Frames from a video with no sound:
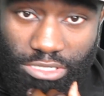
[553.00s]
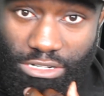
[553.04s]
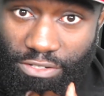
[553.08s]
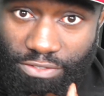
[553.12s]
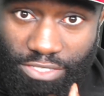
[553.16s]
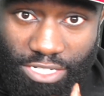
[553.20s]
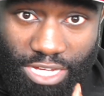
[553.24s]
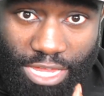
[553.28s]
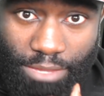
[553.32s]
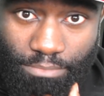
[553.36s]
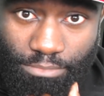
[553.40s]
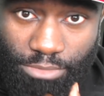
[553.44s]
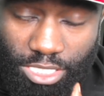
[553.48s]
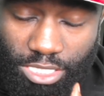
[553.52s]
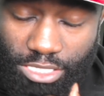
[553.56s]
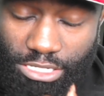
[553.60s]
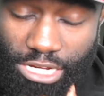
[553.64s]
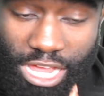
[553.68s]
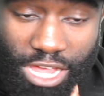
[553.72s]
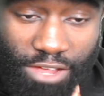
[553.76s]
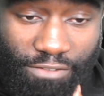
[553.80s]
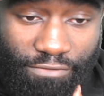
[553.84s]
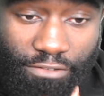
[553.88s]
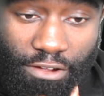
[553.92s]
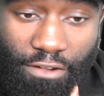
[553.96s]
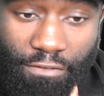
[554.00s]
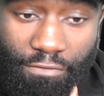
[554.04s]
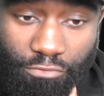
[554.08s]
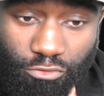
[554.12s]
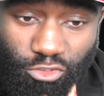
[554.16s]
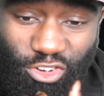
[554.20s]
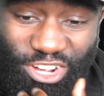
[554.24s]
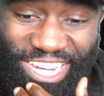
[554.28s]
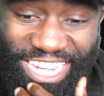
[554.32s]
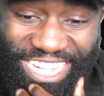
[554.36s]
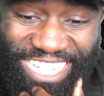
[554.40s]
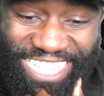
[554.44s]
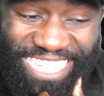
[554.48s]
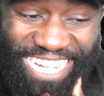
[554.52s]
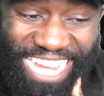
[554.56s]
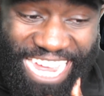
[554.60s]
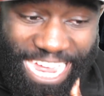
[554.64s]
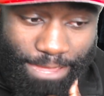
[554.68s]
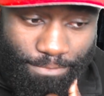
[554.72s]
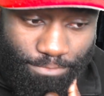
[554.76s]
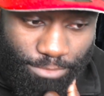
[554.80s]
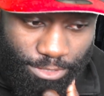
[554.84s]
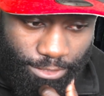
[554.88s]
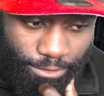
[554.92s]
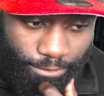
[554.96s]
tough times, tough freaking
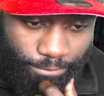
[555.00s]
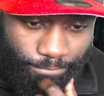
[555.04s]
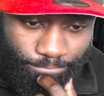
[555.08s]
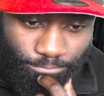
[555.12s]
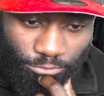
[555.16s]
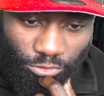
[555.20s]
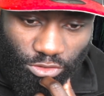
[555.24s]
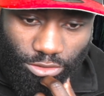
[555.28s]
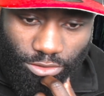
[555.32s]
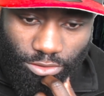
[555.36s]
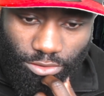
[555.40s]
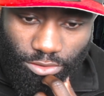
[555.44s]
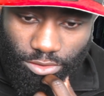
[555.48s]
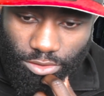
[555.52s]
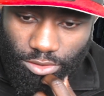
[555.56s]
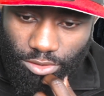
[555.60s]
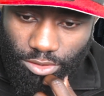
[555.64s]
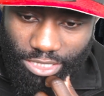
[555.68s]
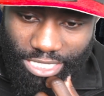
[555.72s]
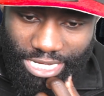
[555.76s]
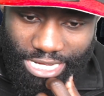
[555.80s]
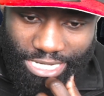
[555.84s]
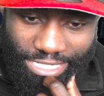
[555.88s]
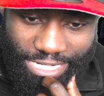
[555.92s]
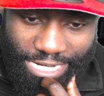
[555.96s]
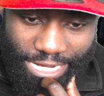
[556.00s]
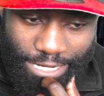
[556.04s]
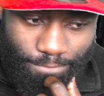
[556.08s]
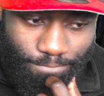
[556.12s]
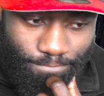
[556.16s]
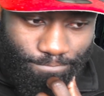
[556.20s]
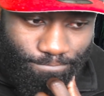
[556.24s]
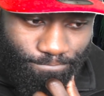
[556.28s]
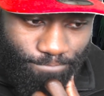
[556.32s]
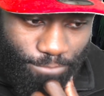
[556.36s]
times. Goddamn.